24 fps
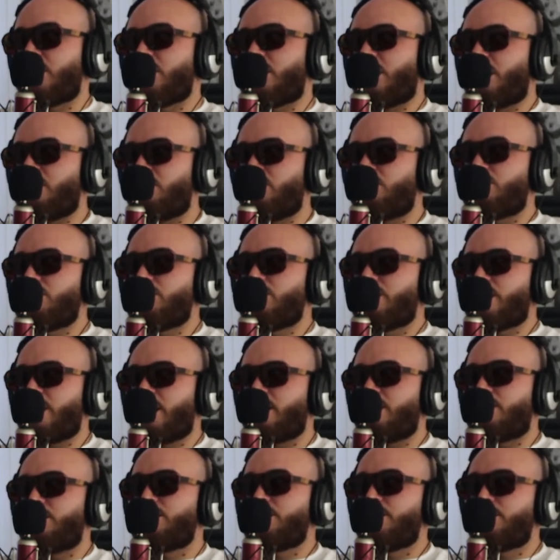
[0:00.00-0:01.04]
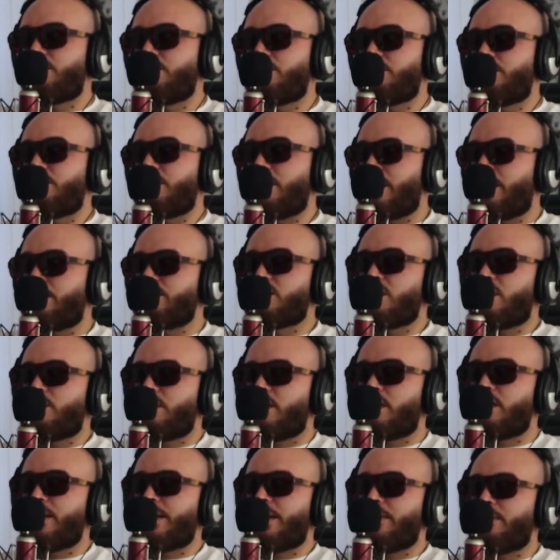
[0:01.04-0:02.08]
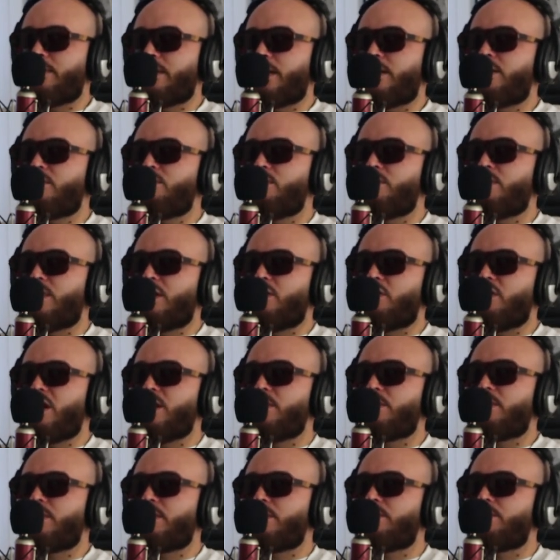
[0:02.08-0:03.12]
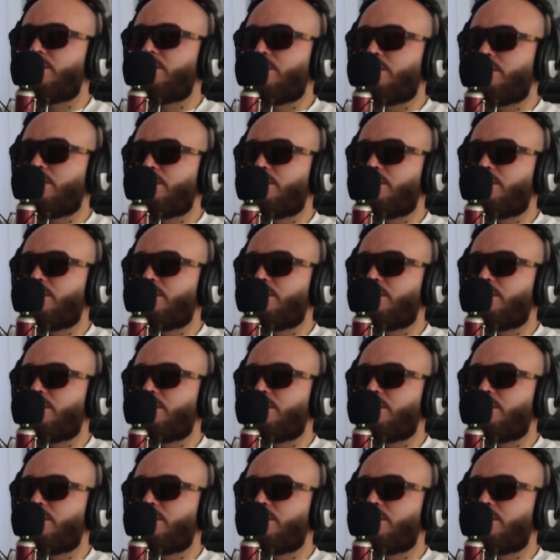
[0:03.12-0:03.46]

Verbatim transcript: that are like older now, like I'm talking about like they could be my grandpa.